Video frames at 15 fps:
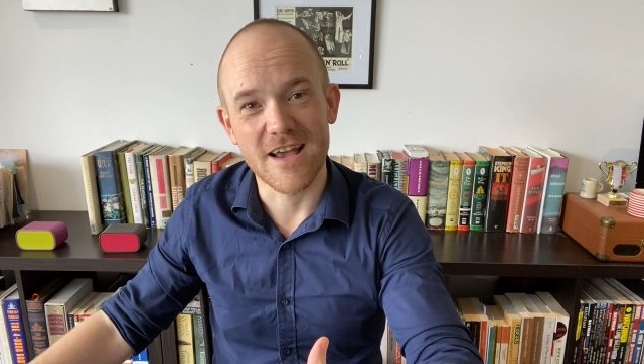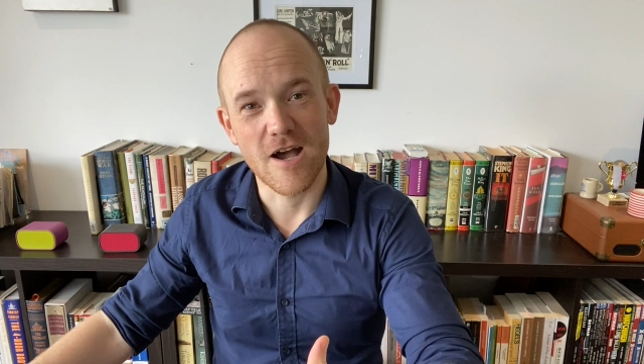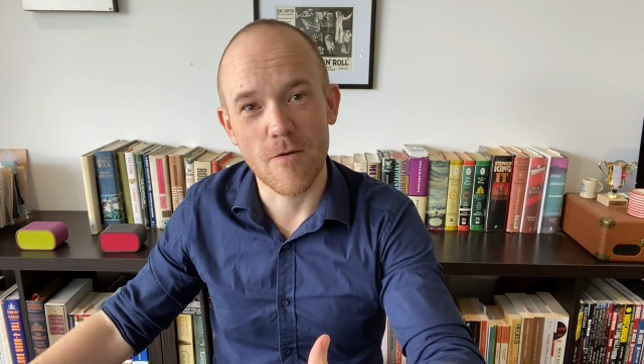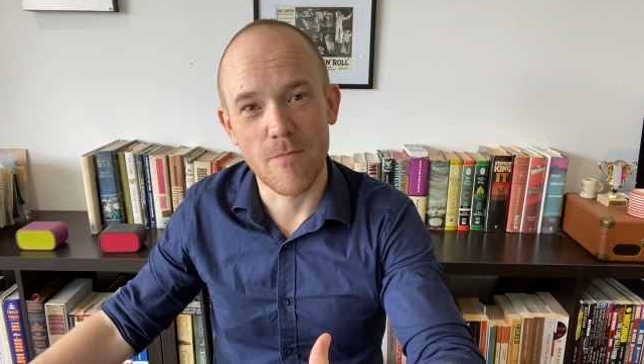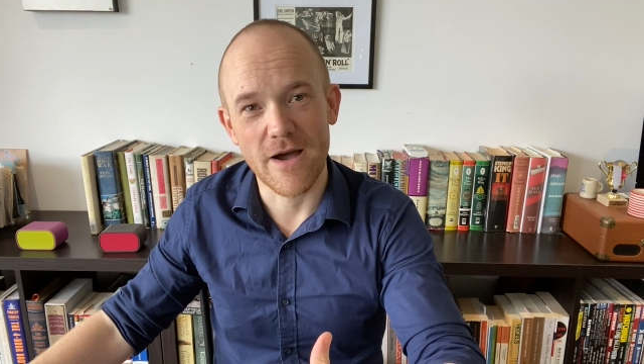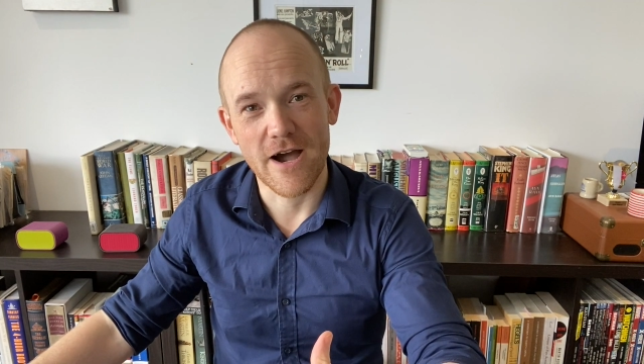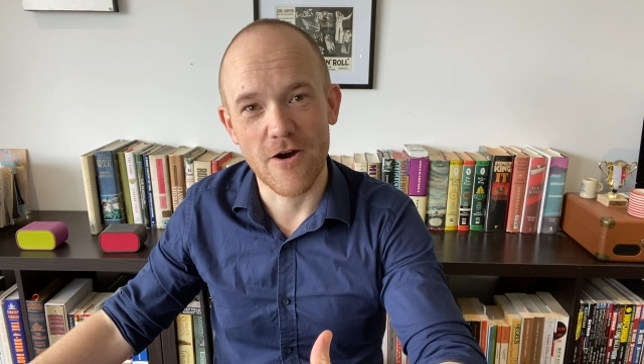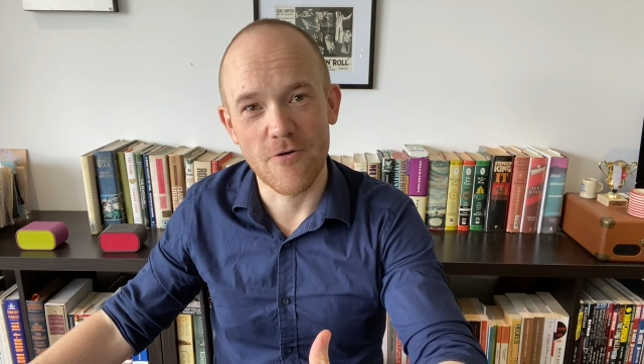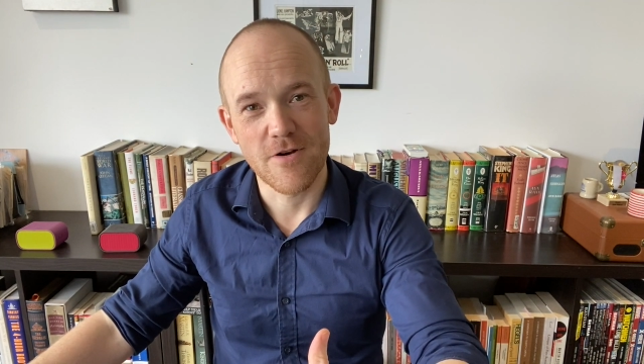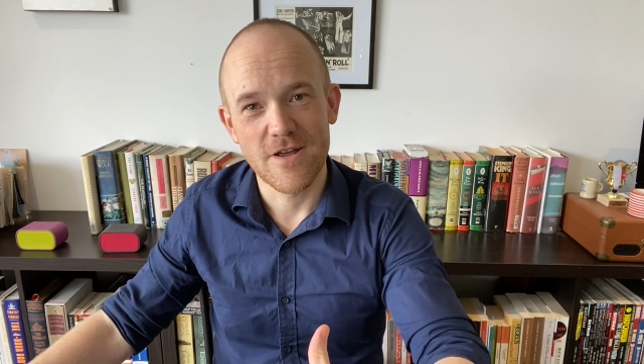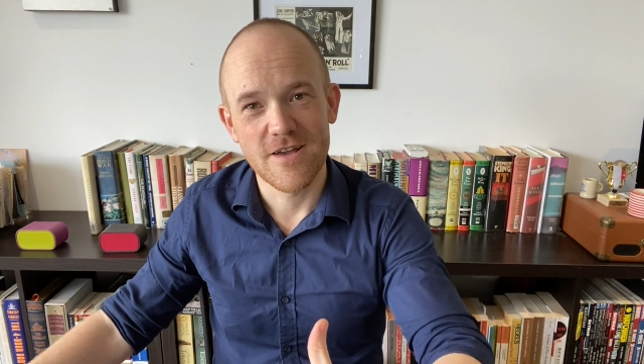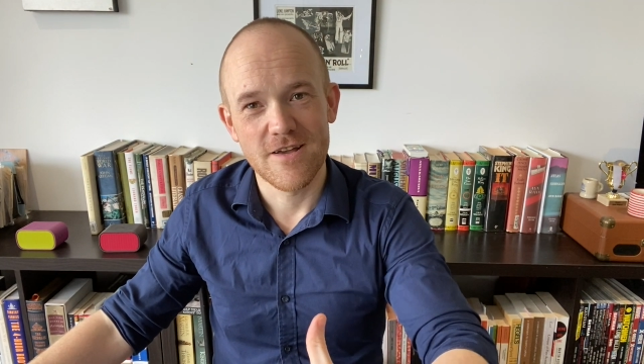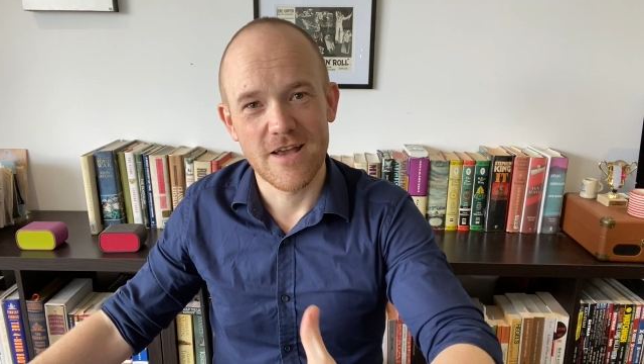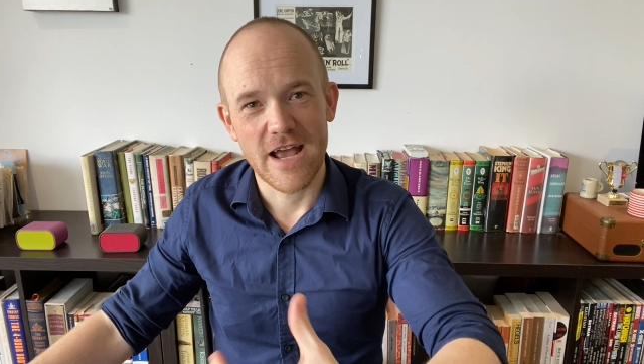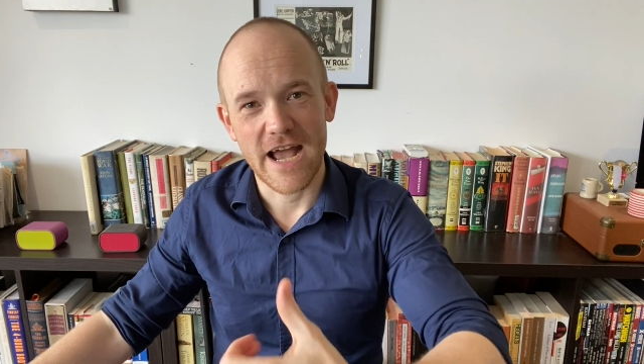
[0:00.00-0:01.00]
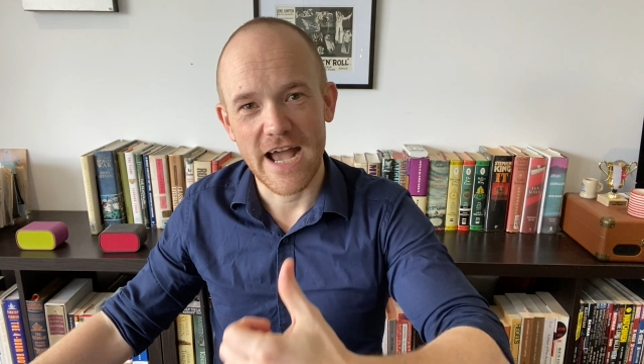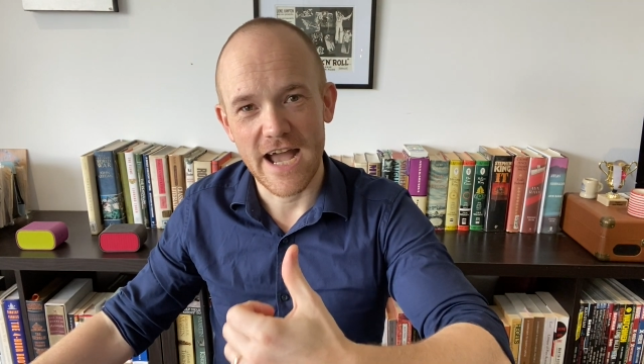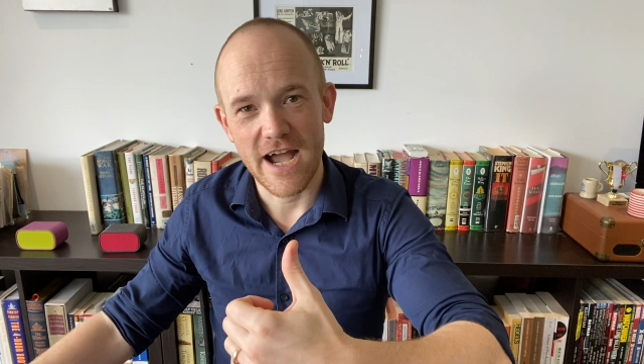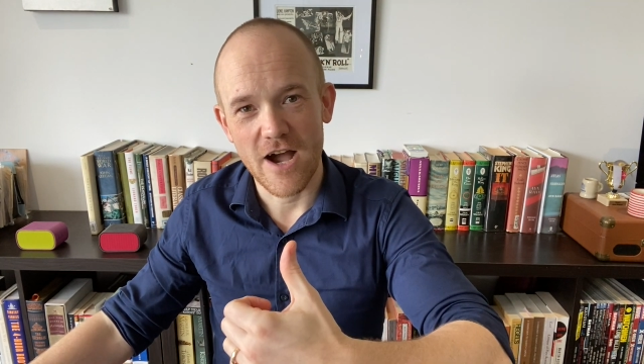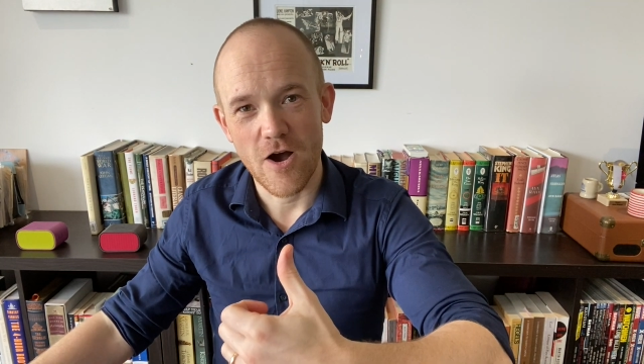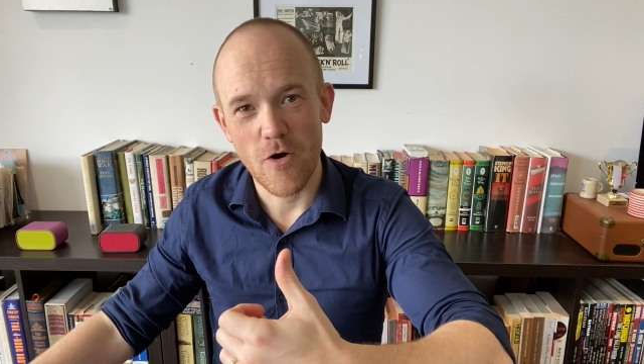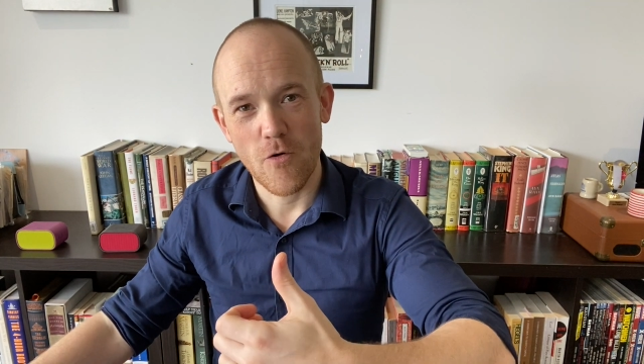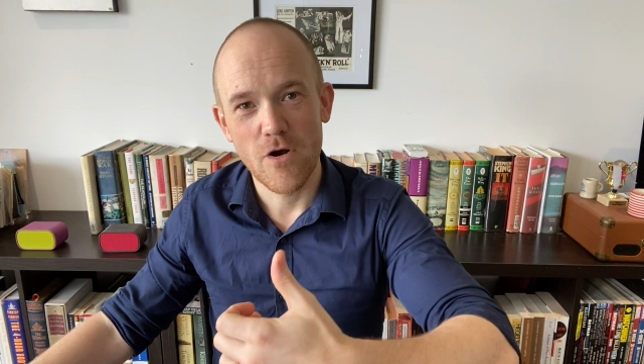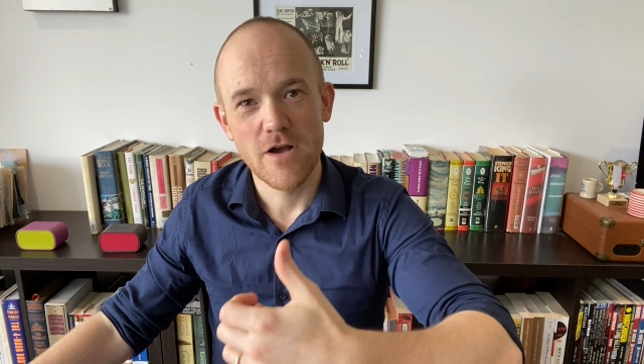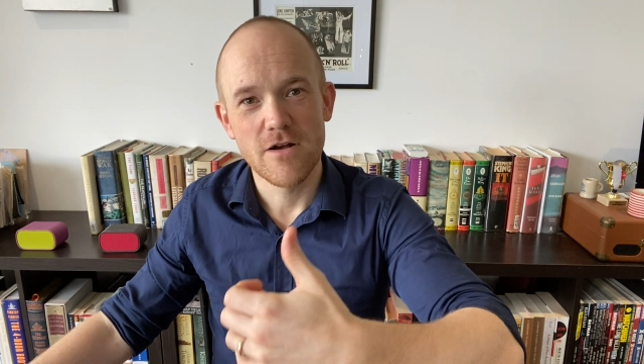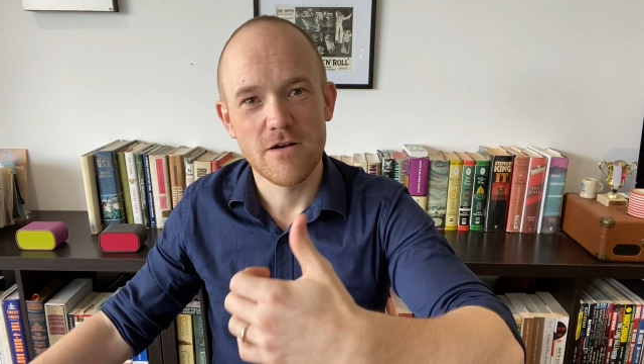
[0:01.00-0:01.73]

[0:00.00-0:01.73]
about how